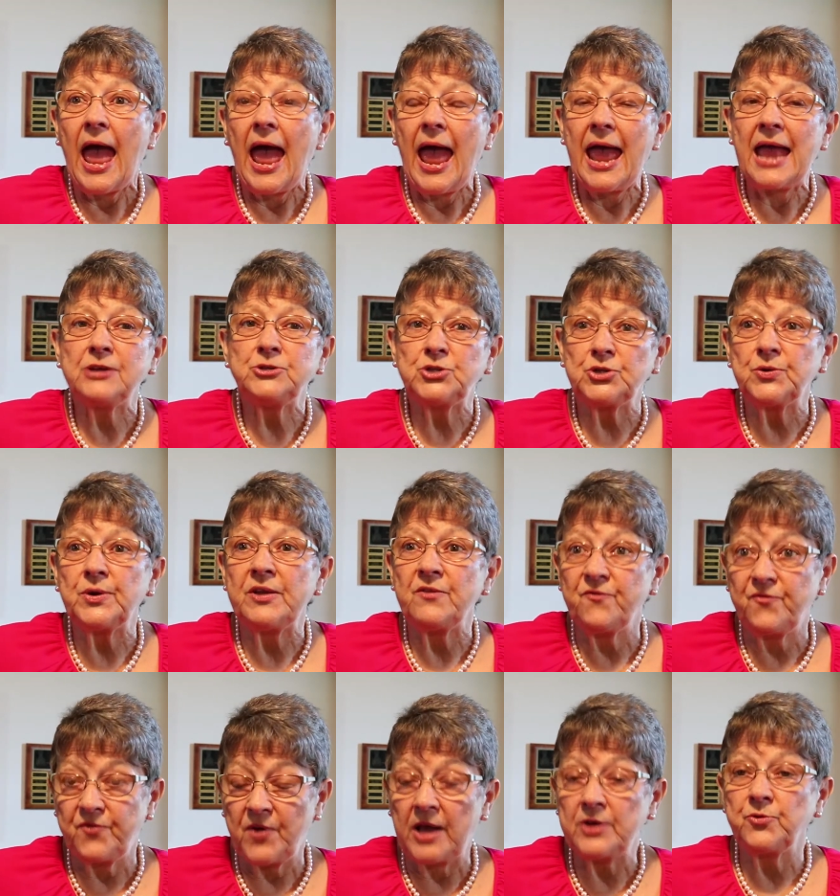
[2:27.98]
and doing
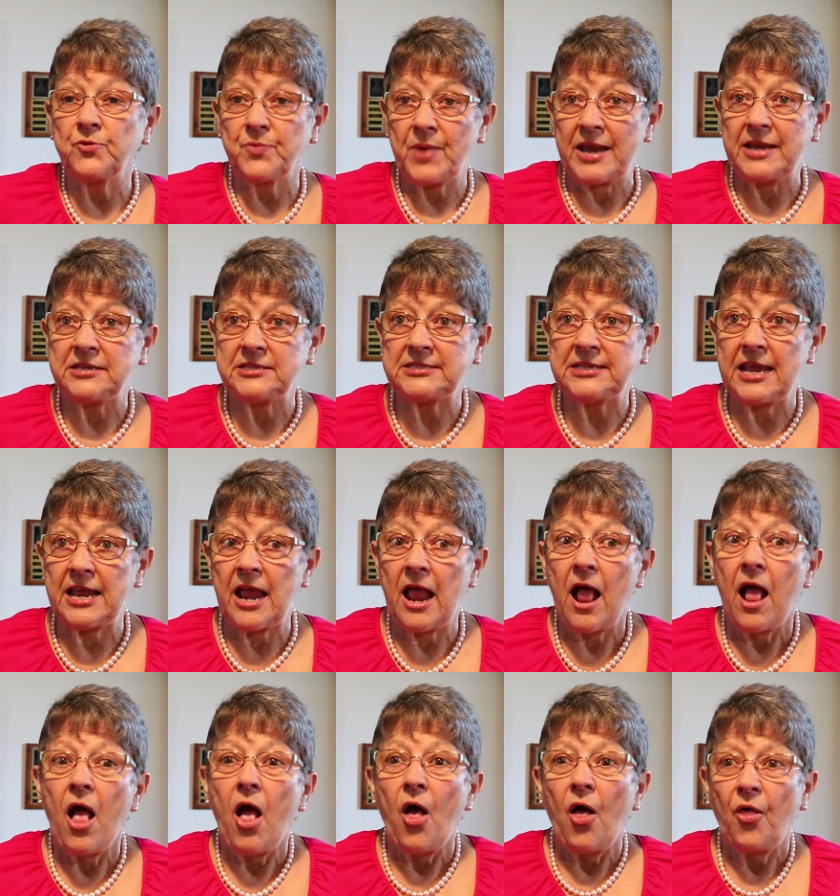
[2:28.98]

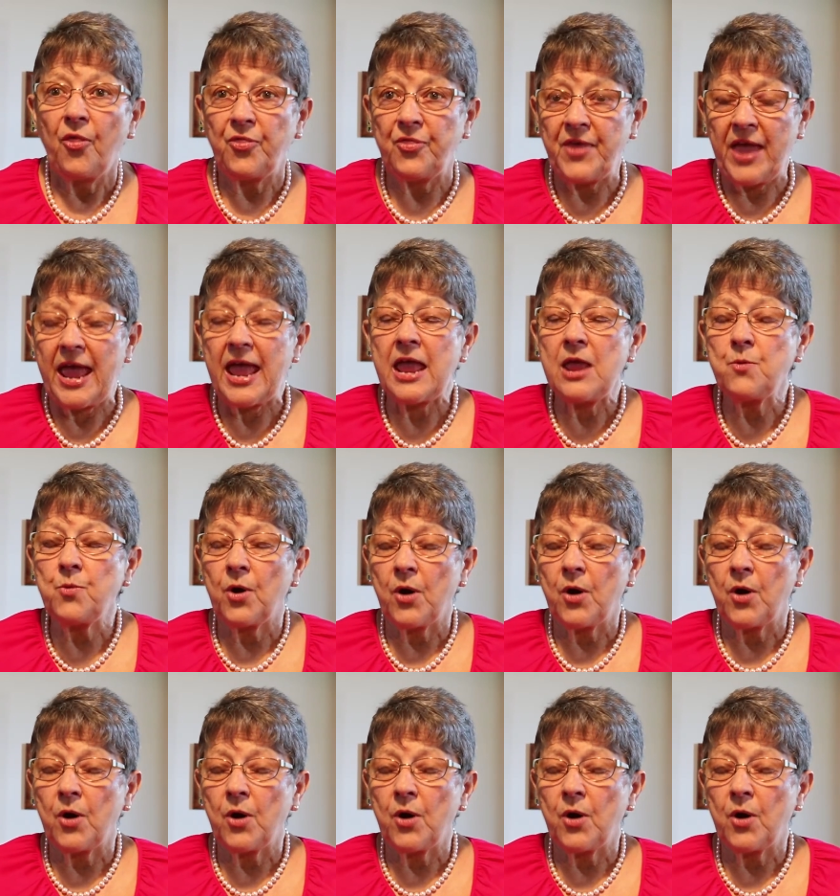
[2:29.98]
fundraising. They